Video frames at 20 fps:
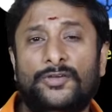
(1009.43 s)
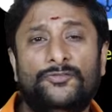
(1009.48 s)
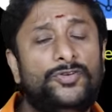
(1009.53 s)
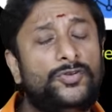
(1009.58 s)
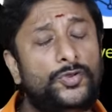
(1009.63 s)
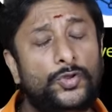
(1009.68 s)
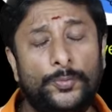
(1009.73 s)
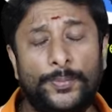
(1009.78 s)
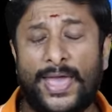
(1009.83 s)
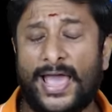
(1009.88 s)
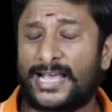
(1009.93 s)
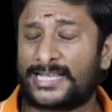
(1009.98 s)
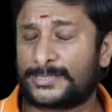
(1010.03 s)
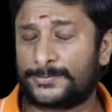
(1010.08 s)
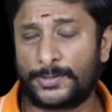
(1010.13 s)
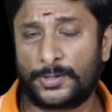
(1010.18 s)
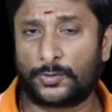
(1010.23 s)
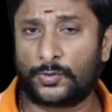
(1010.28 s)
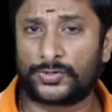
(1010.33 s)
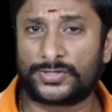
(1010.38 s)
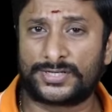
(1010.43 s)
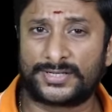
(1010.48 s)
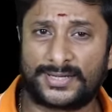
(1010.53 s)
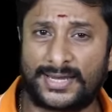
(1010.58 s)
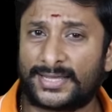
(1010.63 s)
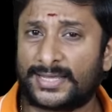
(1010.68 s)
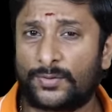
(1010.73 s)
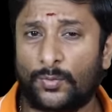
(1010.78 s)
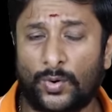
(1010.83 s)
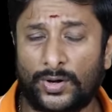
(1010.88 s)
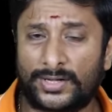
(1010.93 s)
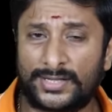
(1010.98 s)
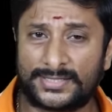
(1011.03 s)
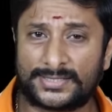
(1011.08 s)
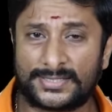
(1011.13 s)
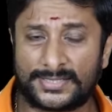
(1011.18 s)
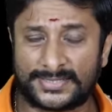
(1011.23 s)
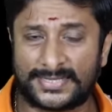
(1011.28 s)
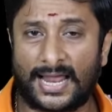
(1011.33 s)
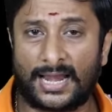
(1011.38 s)
You may ask me a question like, what is
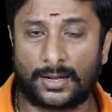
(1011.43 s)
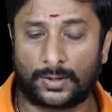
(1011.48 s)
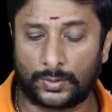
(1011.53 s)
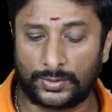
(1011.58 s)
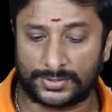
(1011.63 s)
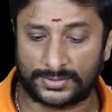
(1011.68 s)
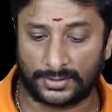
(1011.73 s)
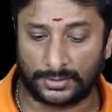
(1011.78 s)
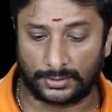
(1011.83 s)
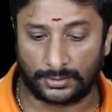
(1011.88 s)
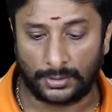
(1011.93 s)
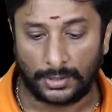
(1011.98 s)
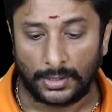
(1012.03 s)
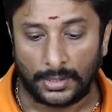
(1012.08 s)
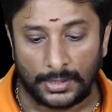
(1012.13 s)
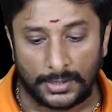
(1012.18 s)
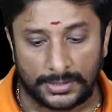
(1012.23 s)
the salary, sir?